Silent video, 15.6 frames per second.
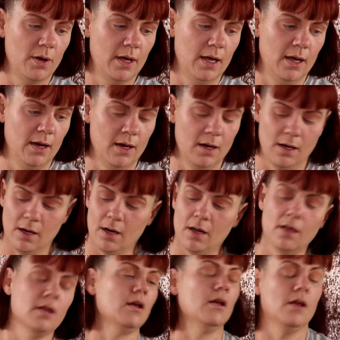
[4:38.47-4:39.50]
in
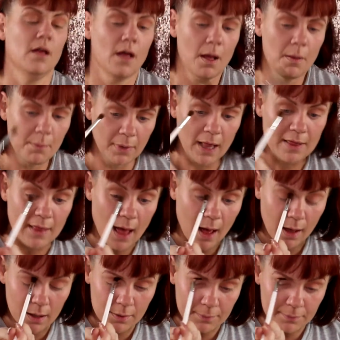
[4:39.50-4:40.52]
and blend
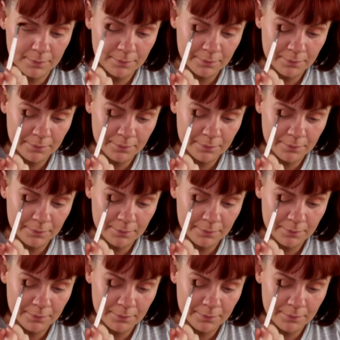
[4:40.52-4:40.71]
that.